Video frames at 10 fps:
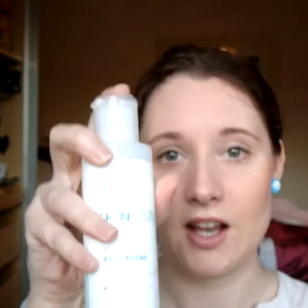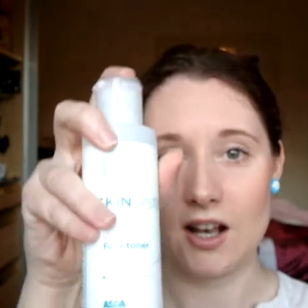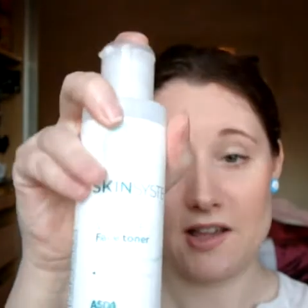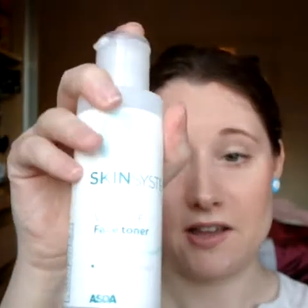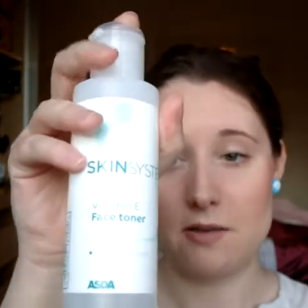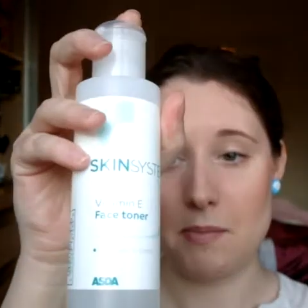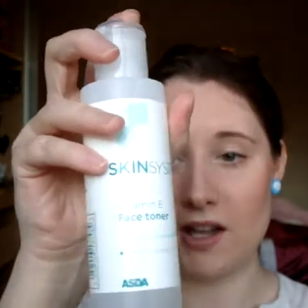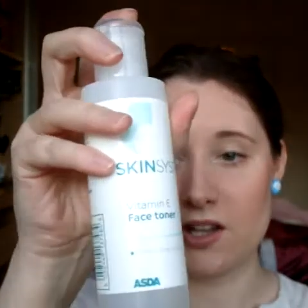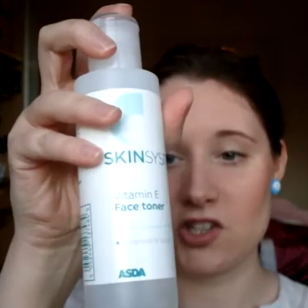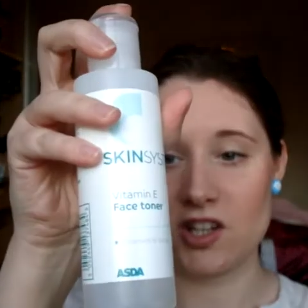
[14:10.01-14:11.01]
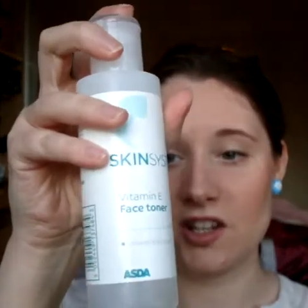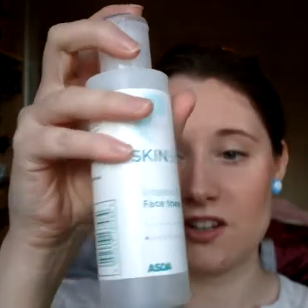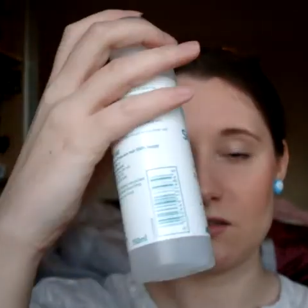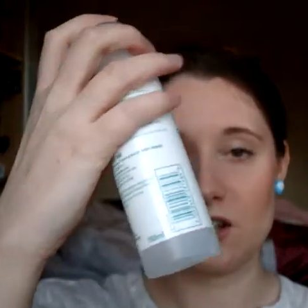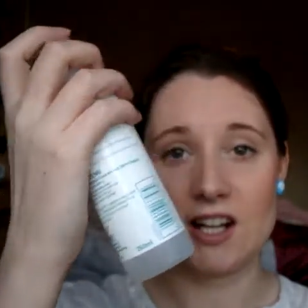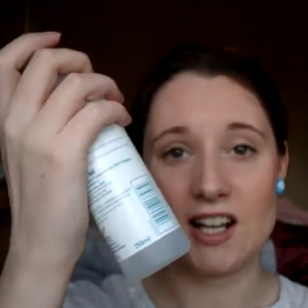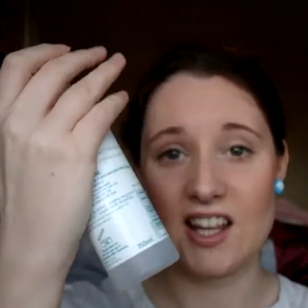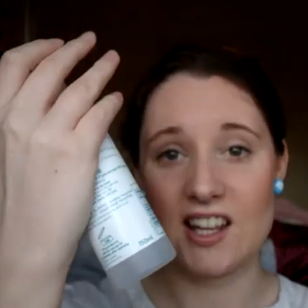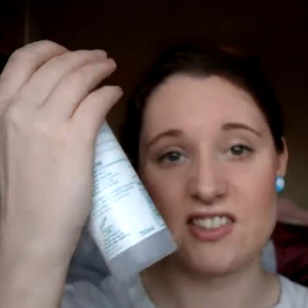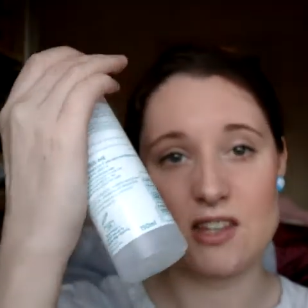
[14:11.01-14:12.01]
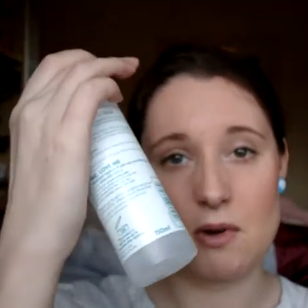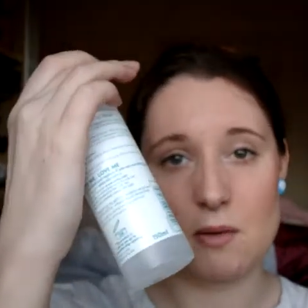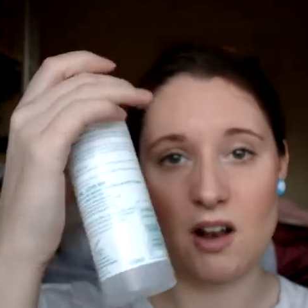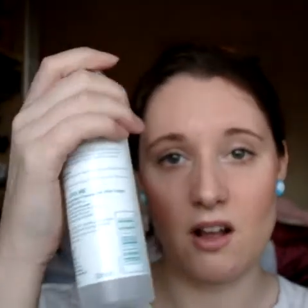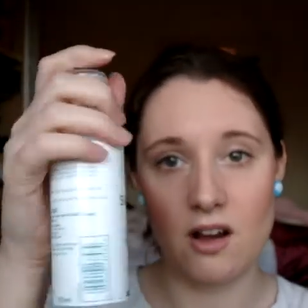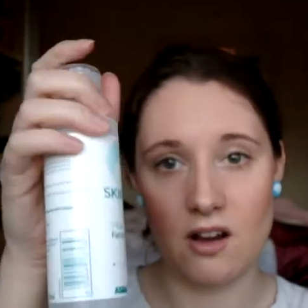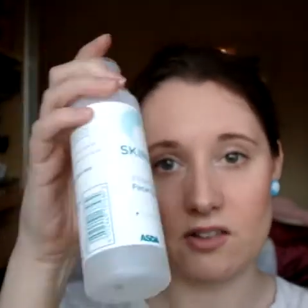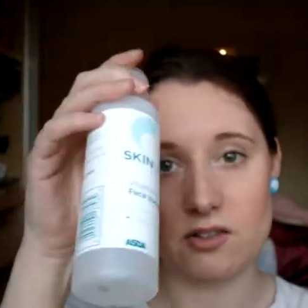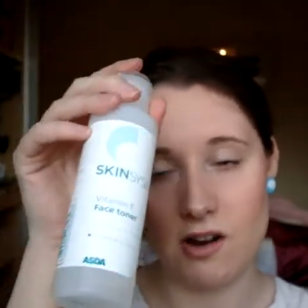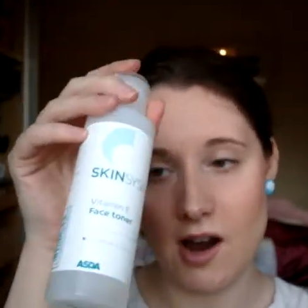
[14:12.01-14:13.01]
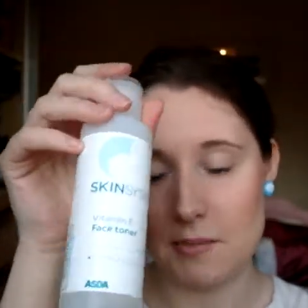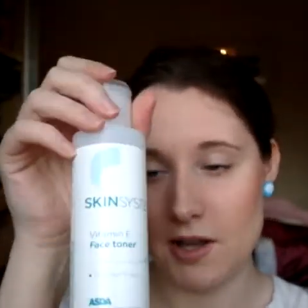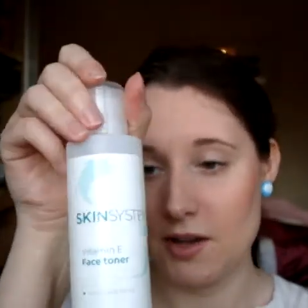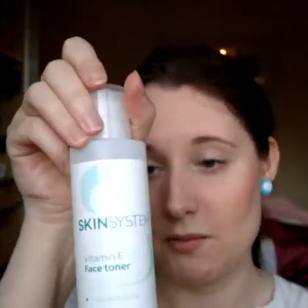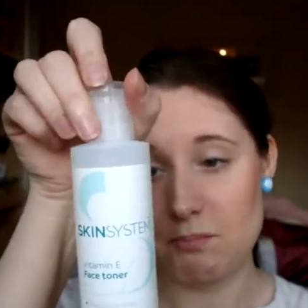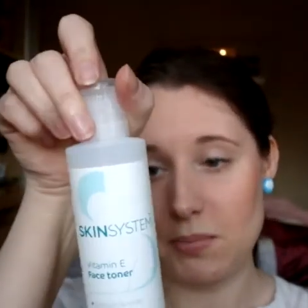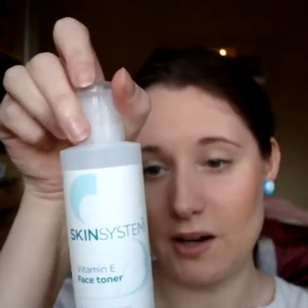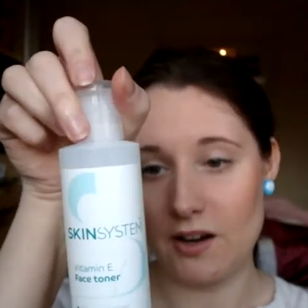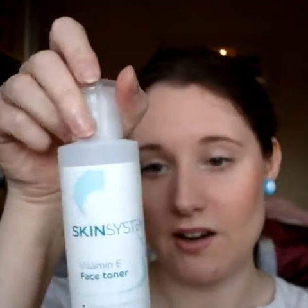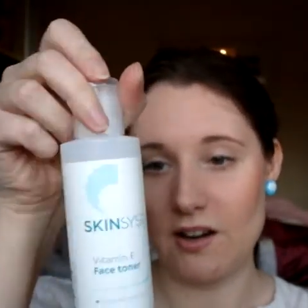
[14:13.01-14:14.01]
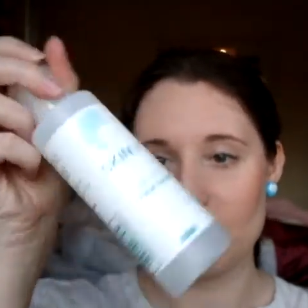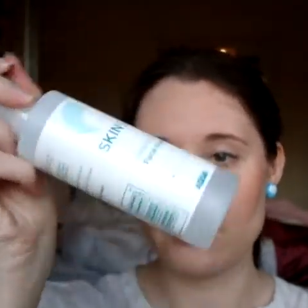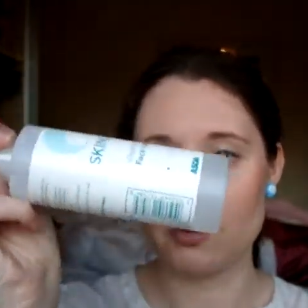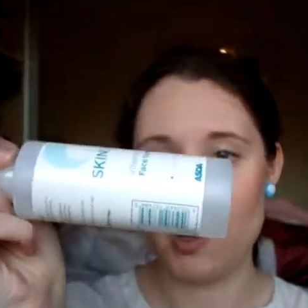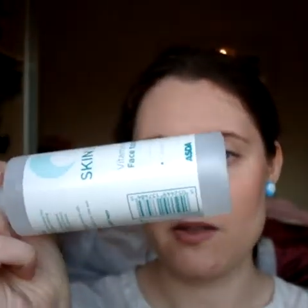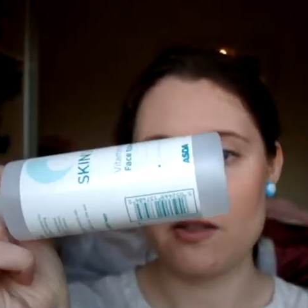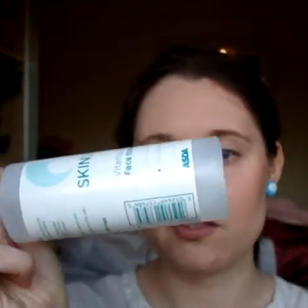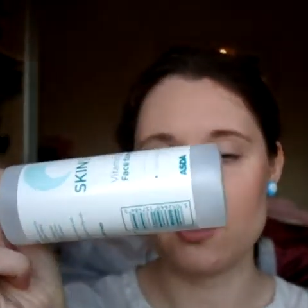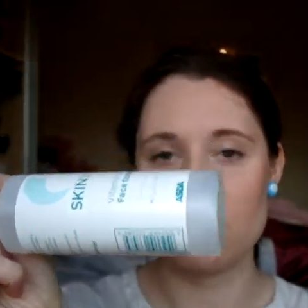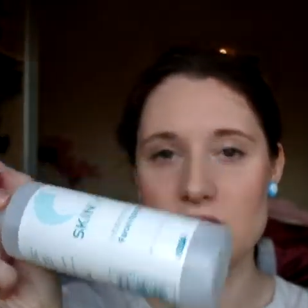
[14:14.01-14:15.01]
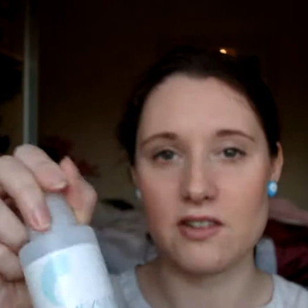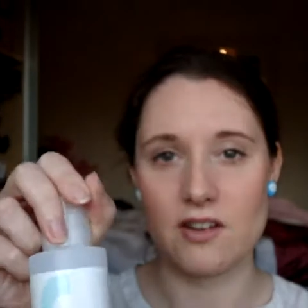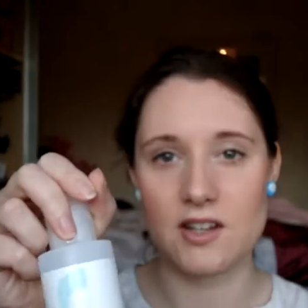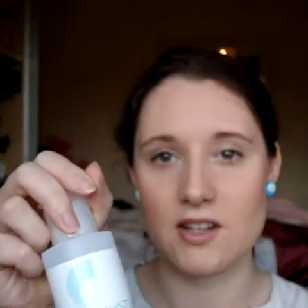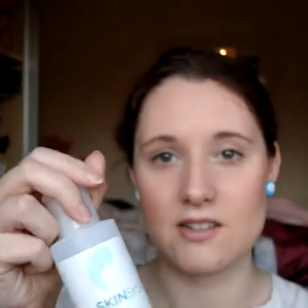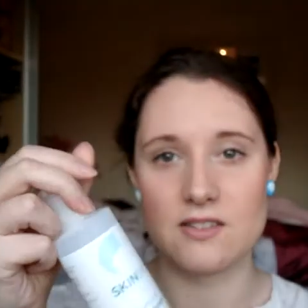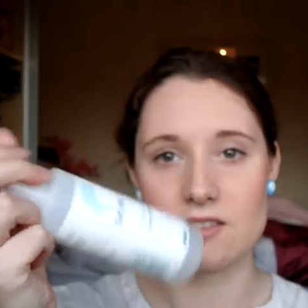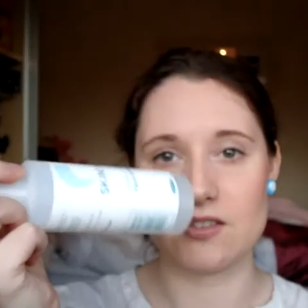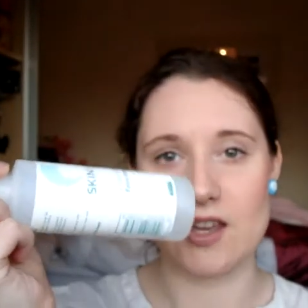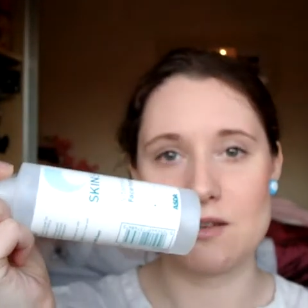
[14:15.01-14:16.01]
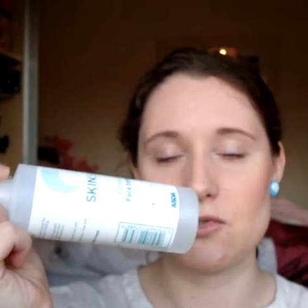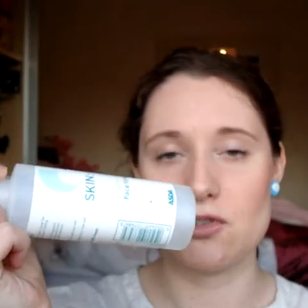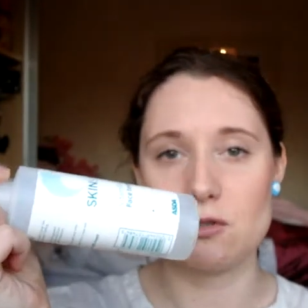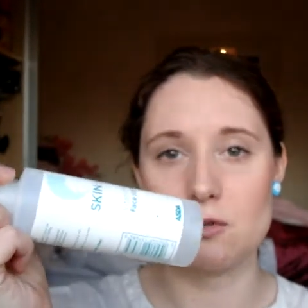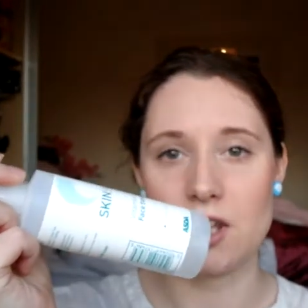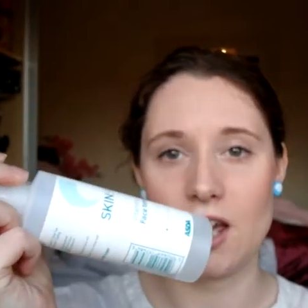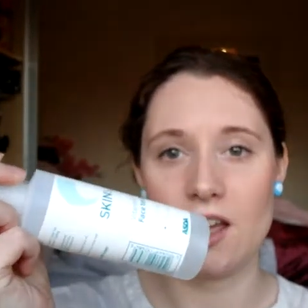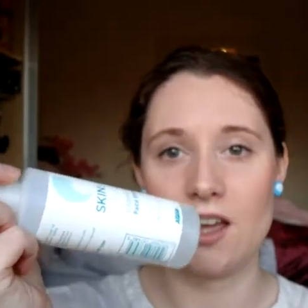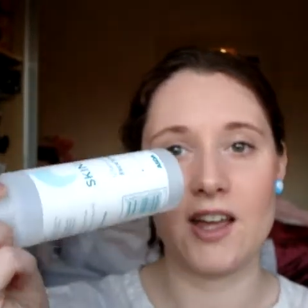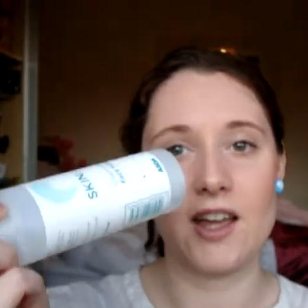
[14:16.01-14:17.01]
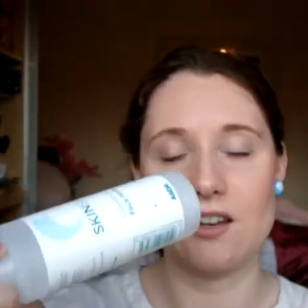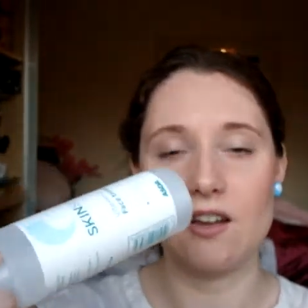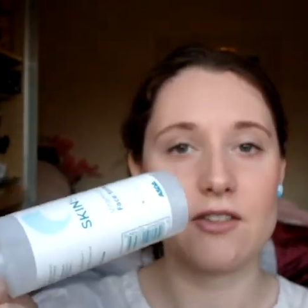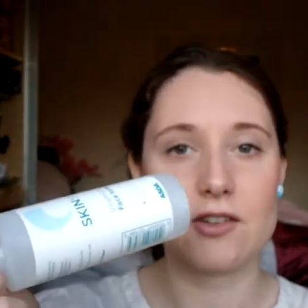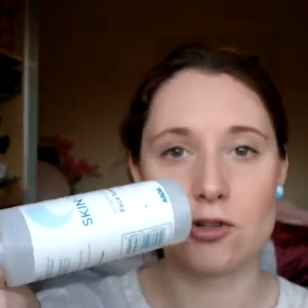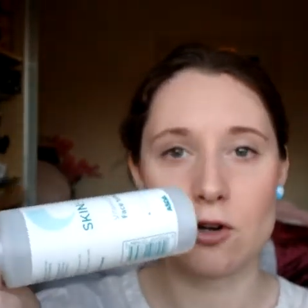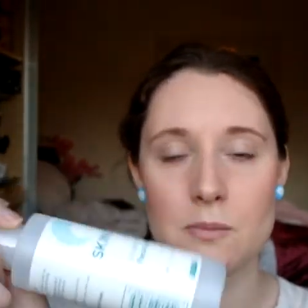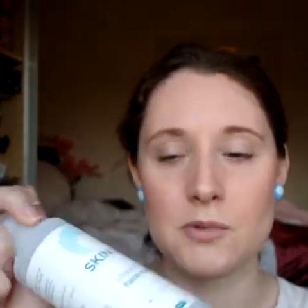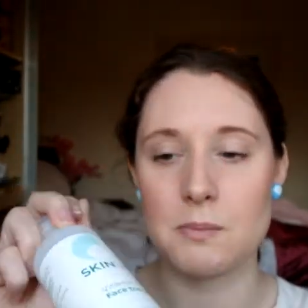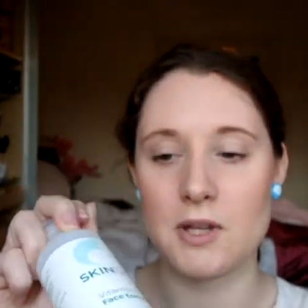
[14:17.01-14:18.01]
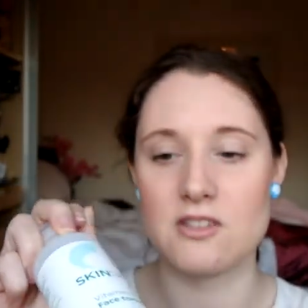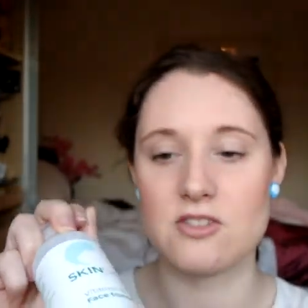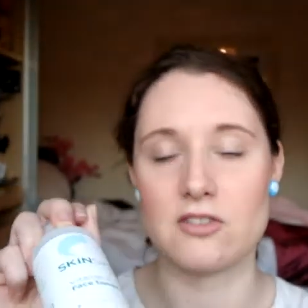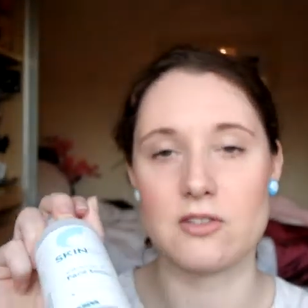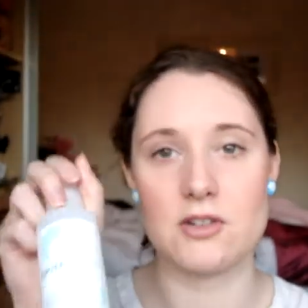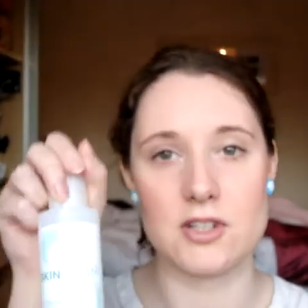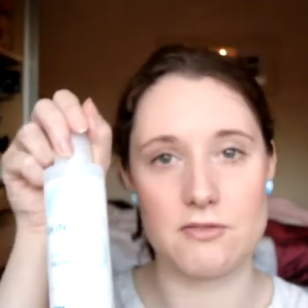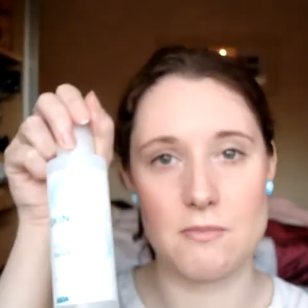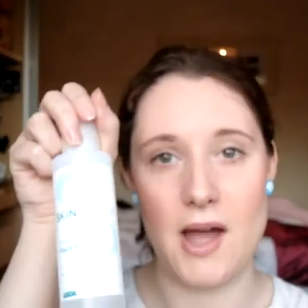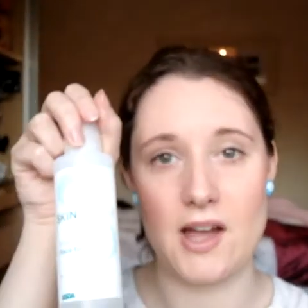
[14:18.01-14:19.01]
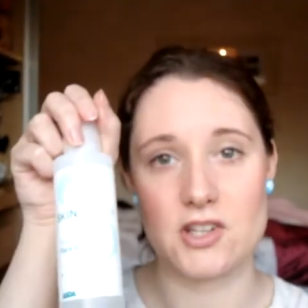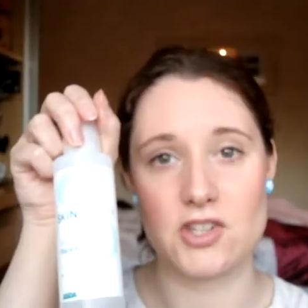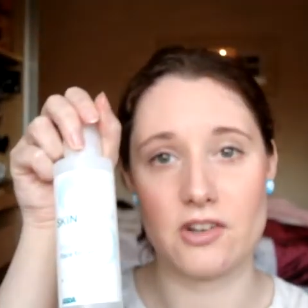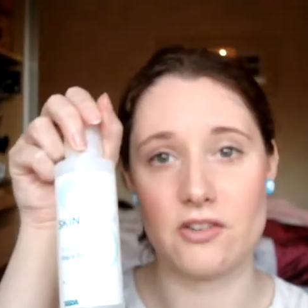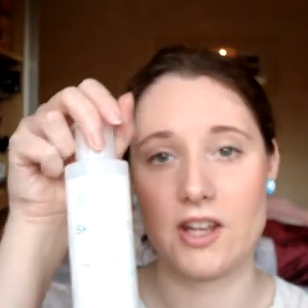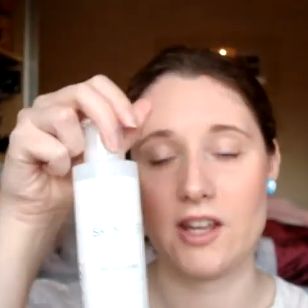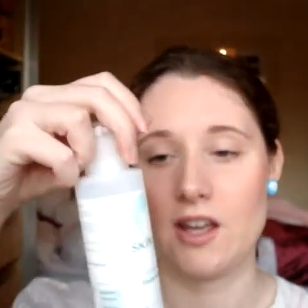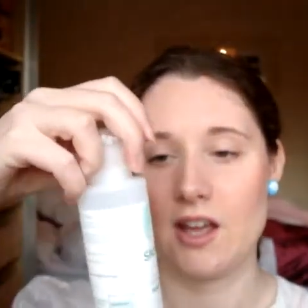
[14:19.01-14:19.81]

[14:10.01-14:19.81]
Like the packaging is really clear, so you might be like, oh, it's crap, but I swear that the stuff inside it is the same as you would get in other shops, but it's just got a different packaging on it.